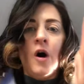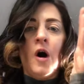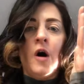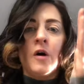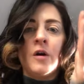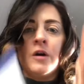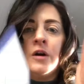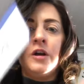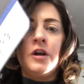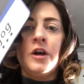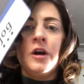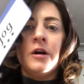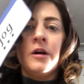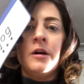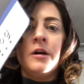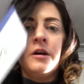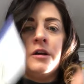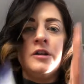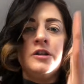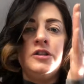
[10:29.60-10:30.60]
O. G.
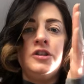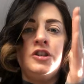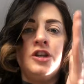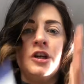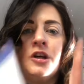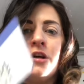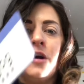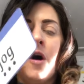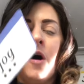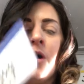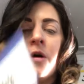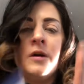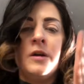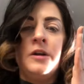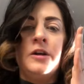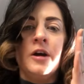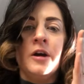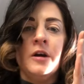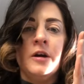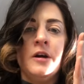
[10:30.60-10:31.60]
J. O.
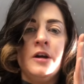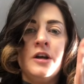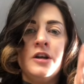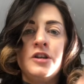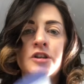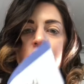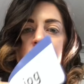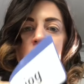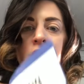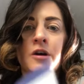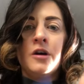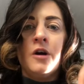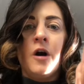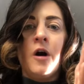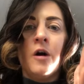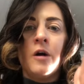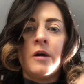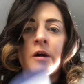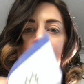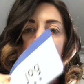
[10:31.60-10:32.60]
G. J.
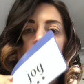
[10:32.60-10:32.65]
O. G.